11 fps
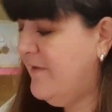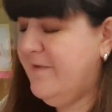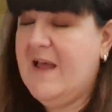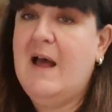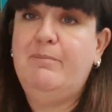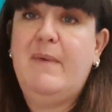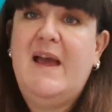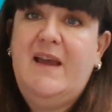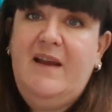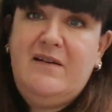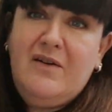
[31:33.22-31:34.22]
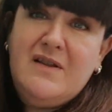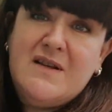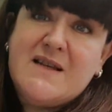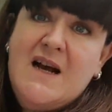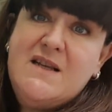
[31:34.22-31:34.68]
Handmade, the
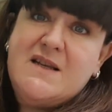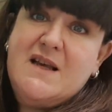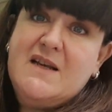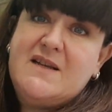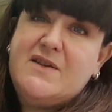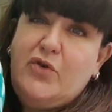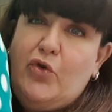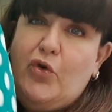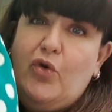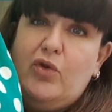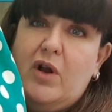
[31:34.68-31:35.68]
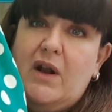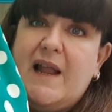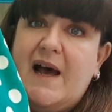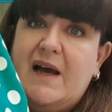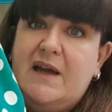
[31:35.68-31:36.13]
size of this, it's all
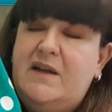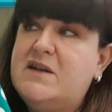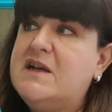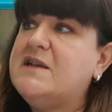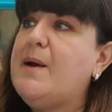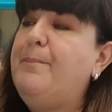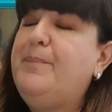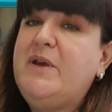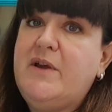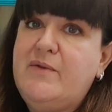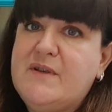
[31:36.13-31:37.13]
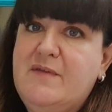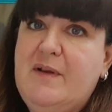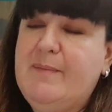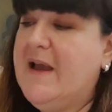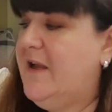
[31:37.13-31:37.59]
lined, it's
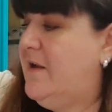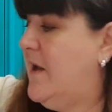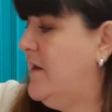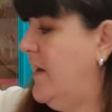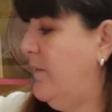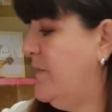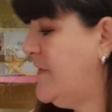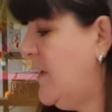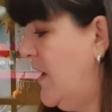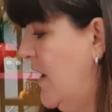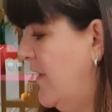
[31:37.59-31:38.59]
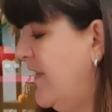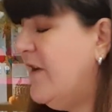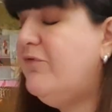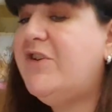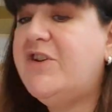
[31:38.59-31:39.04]
beautifully made, and
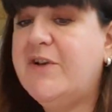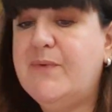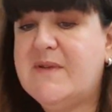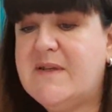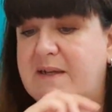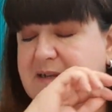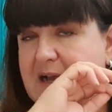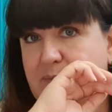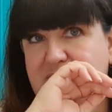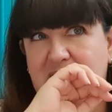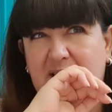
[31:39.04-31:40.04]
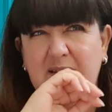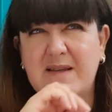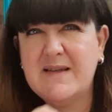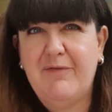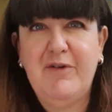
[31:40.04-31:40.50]
they'd reduced it down to like
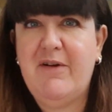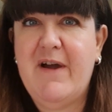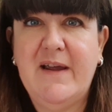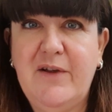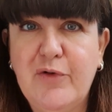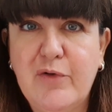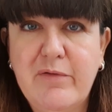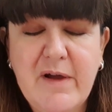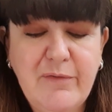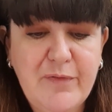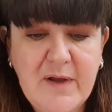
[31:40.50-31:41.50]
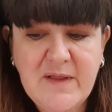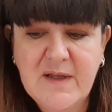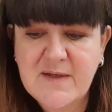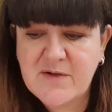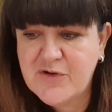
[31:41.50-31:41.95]
€7 or €8 in
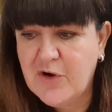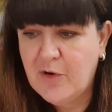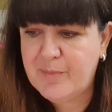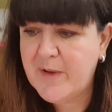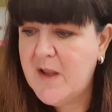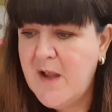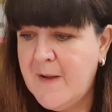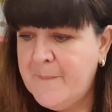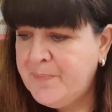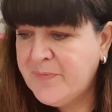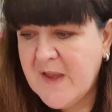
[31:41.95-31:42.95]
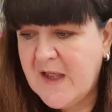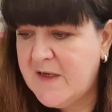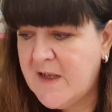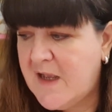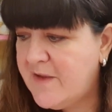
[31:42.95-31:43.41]
this shop. And
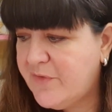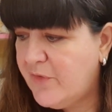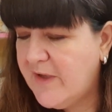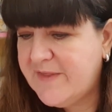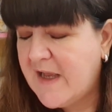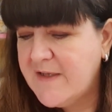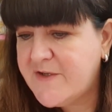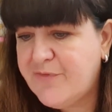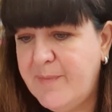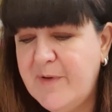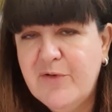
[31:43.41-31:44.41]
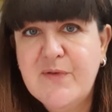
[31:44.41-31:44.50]
I thought, that's criminal.